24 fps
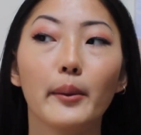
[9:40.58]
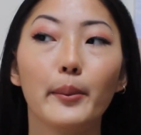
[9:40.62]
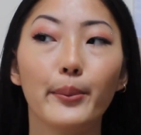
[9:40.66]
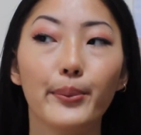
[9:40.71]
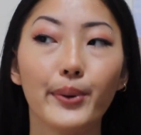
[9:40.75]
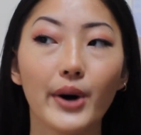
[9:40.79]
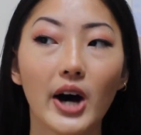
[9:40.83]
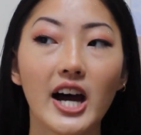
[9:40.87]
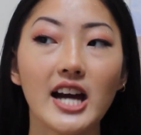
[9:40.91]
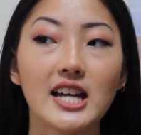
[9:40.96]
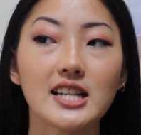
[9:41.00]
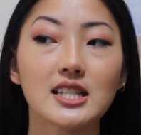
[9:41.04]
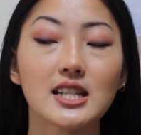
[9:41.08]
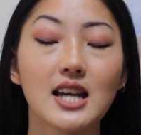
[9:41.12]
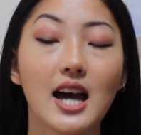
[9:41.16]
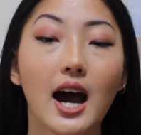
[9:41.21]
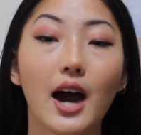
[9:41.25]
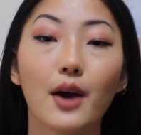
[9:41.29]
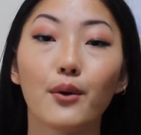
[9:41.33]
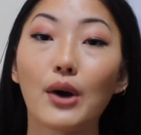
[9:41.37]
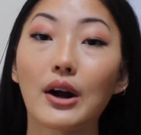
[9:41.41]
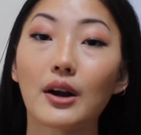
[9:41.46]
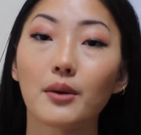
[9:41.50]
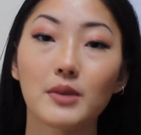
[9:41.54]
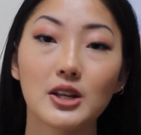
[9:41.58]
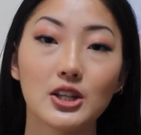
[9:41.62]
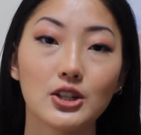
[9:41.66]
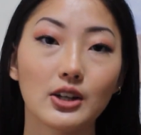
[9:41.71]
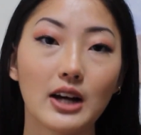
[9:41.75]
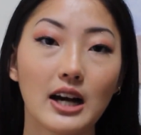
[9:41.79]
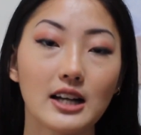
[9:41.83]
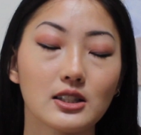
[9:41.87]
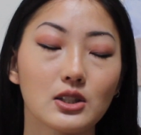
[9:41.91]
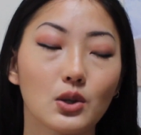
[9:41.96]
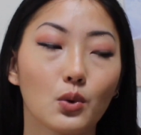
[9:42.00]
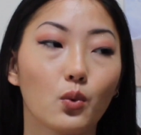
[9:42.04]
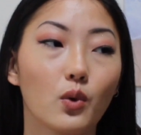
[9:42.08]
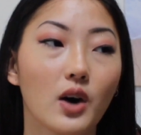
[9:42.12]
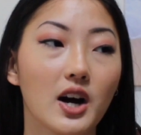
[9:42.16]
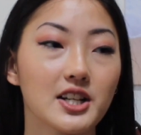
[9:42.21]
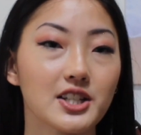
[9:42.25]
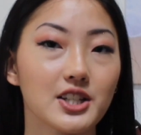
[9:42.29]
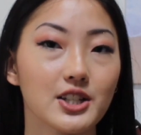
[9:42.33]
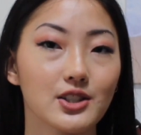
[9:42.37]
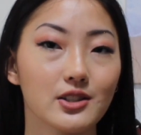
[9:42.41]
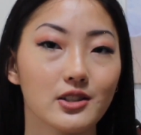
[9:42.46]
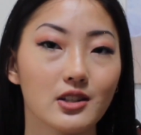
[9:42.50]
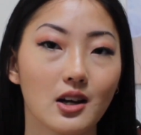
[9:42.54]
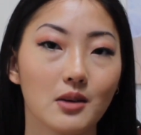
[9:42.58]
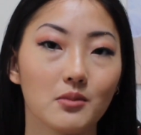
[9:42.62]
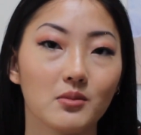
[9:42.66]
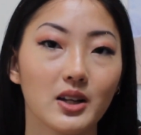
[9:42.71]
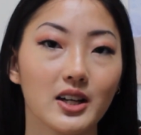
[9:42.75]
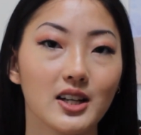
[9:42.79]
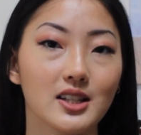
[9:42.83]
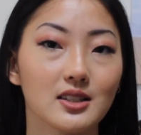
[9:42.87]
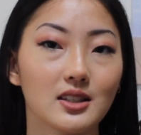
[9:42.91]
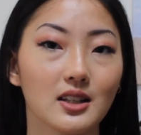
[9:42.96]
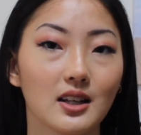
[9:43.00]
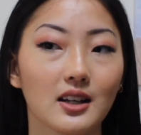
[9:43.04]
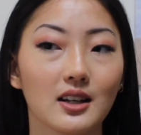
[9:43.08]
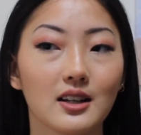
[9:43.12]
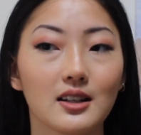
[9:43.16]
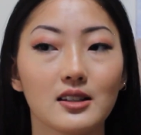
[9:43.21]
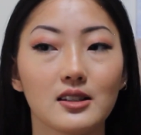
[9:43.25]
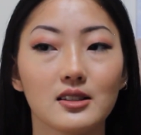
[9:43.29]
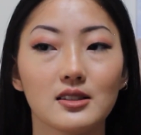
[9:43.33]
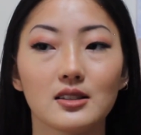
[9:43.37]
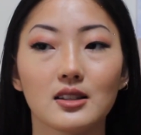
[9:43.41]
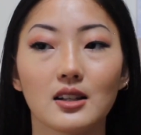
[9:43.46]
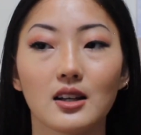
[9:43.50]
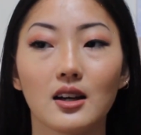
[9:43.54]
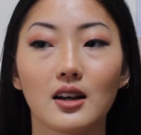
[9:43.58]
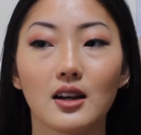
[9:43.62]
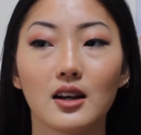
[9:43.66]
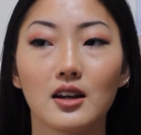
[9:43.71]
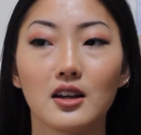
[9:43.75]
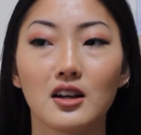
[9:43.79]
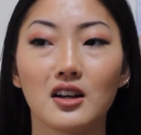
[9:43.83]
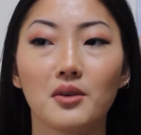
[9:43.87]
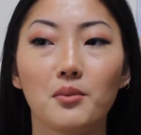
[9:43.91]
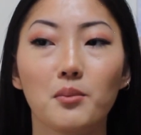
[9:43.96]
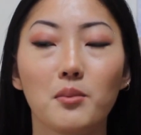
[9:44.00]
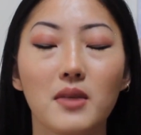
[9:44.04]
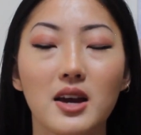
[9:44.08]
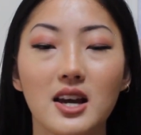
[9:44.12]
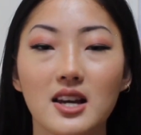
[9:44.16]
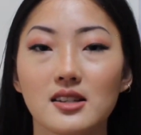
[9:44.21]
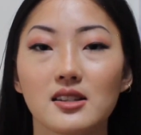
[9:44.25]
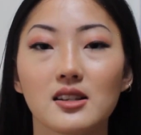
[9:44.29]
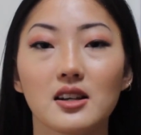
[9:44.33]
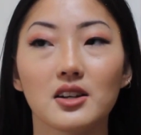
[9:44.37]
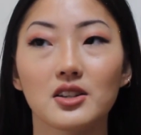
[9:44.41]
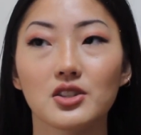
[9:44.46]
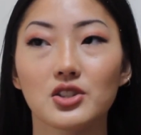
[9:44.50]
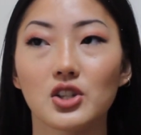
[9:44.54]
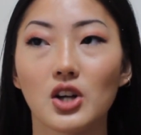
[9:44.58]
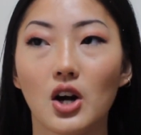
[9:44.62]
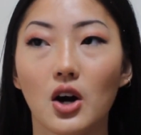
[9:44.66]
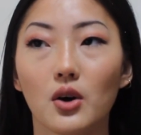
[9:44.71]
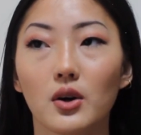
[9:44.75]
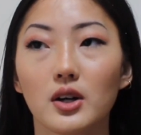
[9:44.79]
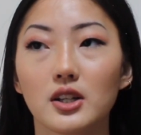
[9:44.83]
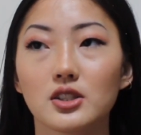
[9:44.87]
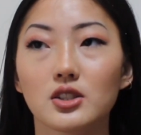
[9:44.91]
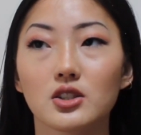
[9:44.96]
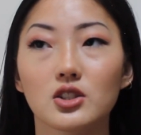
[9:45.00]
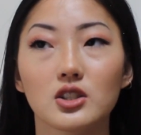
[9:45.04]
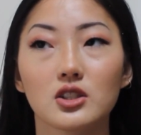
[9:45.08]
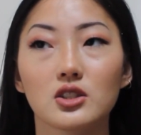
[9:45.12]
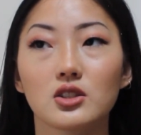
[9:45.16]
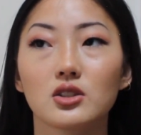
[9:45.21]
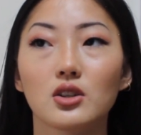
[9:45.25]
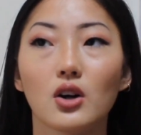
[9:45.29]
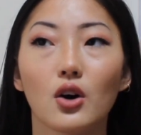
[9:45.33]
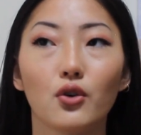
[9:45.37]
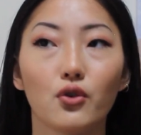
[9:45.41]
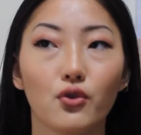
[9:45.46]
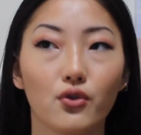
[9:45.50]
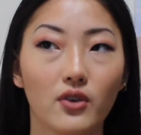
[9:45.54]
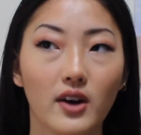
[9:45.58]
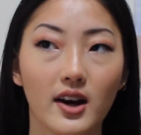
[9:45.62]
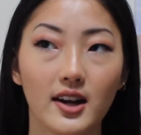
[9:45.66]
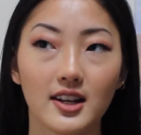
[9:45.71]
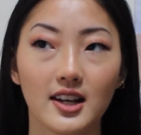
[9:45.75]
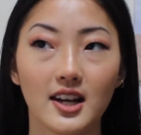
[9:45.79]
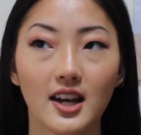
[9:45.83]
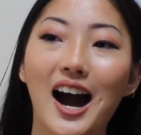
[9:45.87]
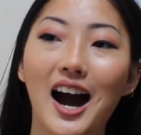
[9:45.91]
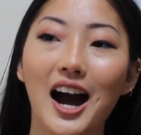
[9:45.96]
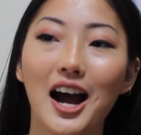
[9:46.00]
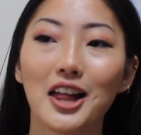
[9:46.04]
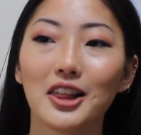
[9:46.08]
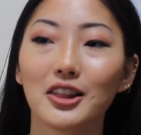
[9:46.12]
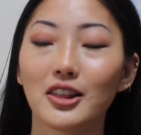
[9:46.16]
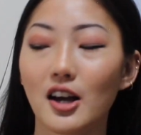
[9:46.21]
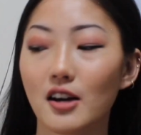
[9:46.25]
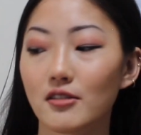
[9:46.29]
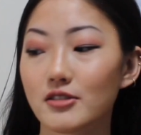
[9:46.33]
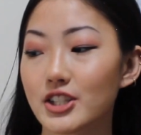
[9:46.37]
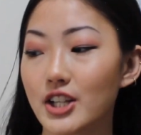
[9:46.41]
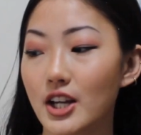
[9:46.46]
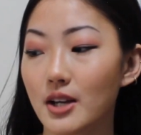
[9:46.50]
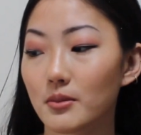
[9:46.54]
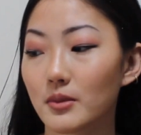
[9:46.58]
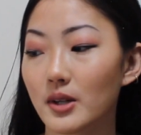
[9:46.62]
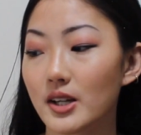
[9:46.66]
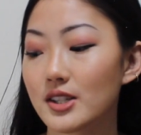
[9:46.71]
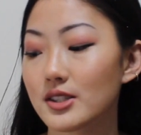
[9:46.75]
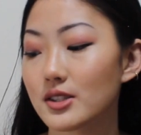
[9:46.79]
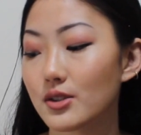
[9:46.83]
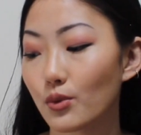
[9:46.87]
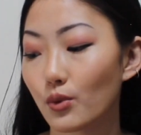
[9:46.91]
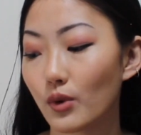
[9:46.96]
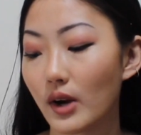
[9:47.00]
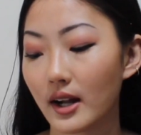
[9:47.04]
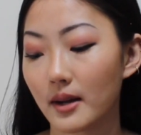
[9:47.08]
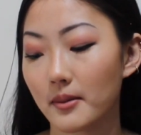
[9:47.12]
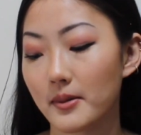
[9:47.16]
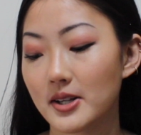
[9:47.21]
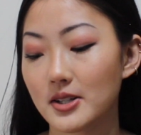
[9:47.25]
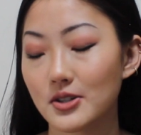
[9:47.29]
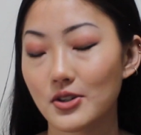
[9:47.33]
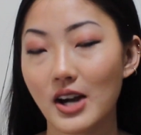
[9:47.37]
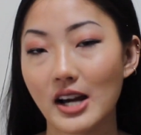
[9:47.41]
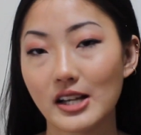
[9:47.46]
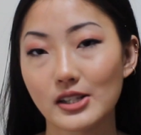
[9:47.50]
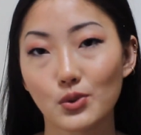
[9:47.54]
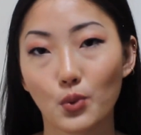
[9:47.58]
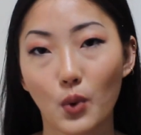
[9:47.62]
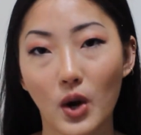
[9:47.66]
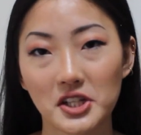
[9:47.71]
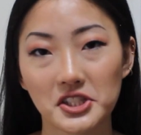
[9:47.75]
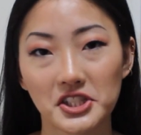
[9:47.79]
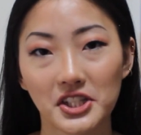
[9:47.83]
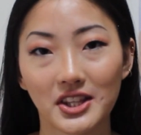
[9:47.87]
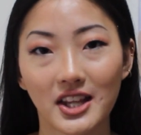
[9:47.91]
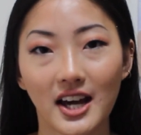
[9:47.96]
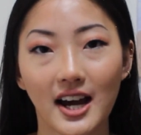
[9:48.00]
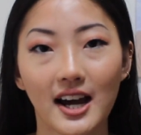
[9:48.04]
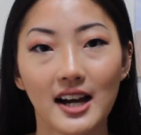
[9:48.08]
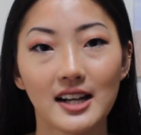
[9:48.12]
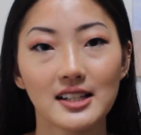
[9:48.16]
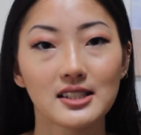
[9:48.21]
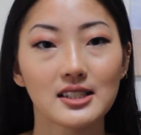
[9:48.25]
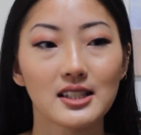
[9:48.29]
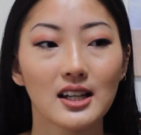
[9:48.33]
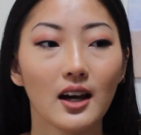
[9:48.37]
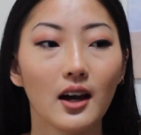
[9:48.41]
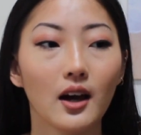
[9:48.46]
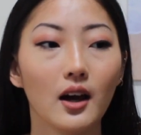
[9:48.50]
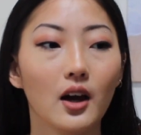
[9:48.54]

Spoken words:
But I recommend you guys watching Shameless. It is an amazing show. It's just so funny. I love Shameless. Recommend you guys watching that.